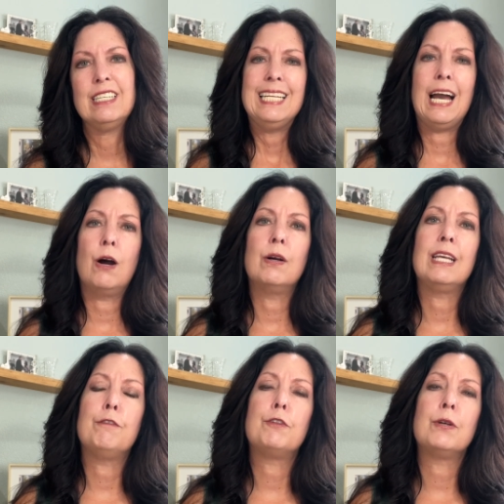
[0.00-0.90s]
Now,
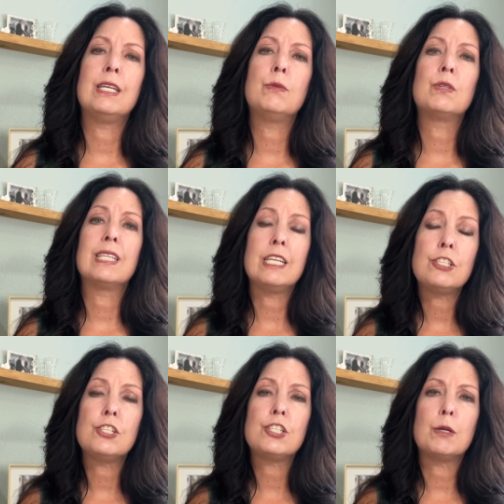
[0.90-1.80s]
if you're in
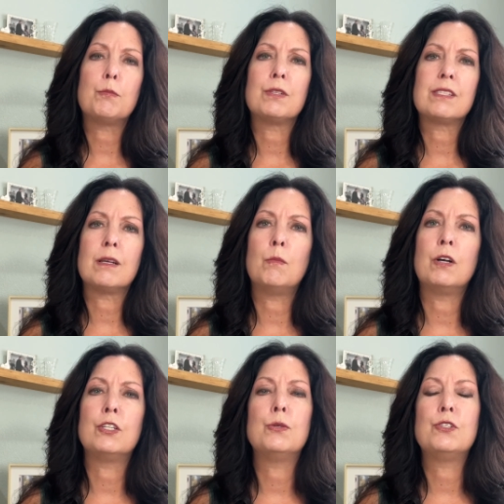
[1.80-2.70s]
relationship with
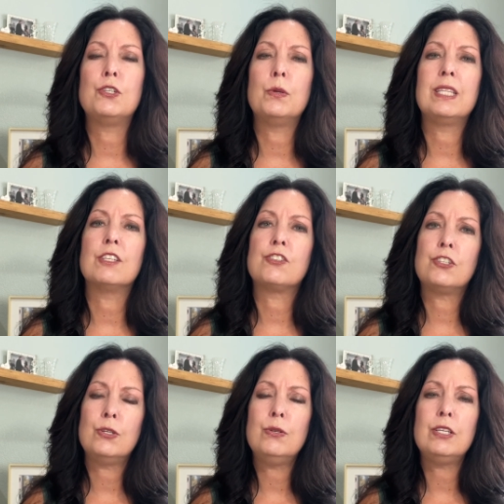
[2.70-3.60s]
someone who's doing this
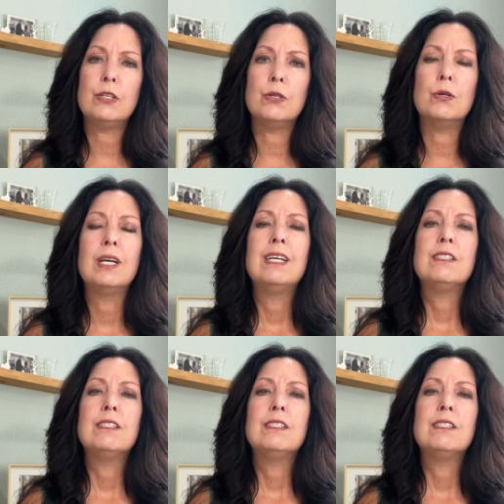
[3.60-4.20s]
to you,